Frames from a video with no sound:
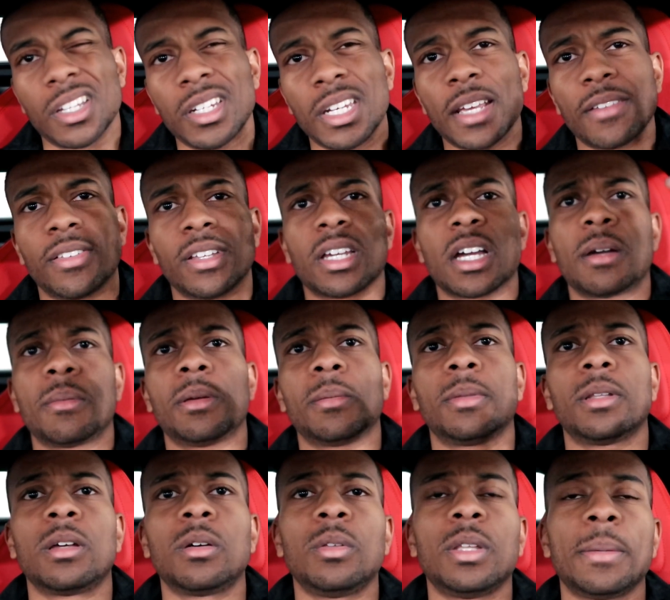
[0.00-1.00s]
Definitely comment
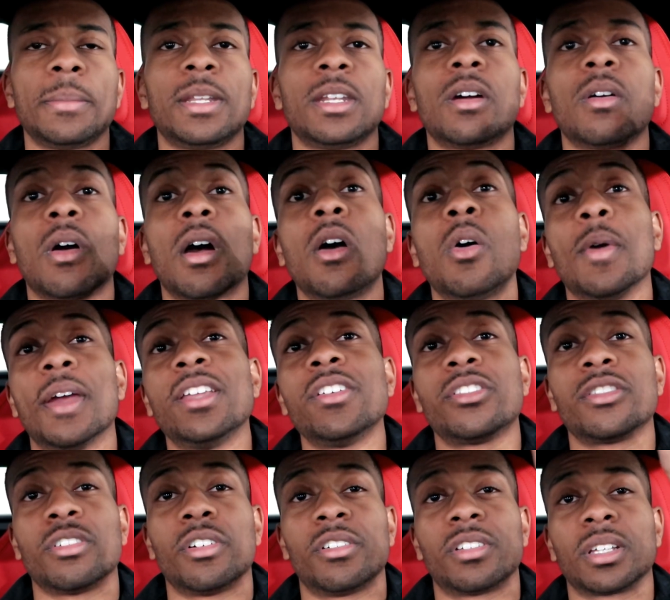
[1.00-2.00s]
below, let me know. Oh,
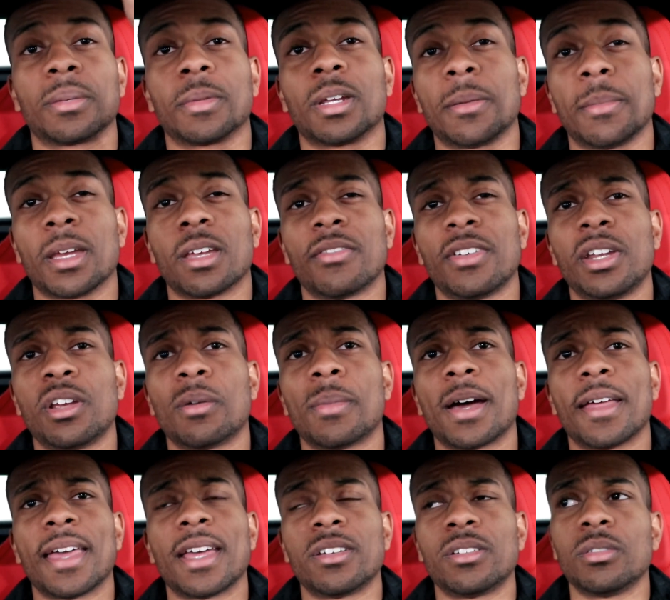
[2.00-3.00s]
insurance, I'm gonna make a video
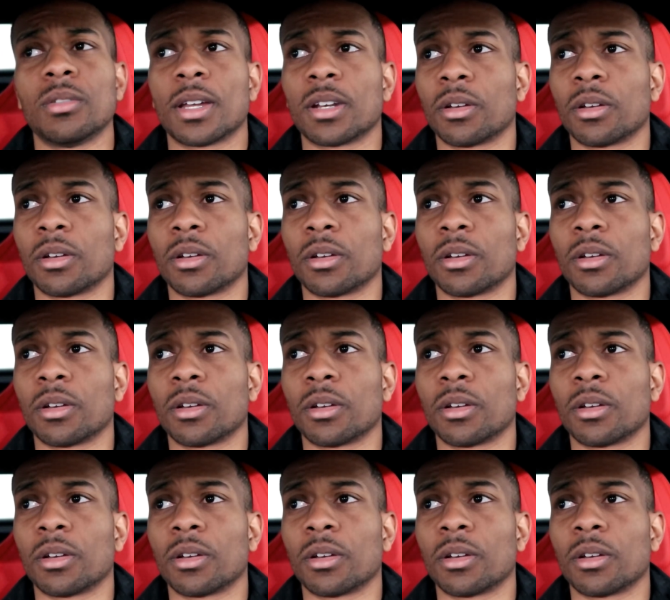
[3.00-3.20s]
about that too.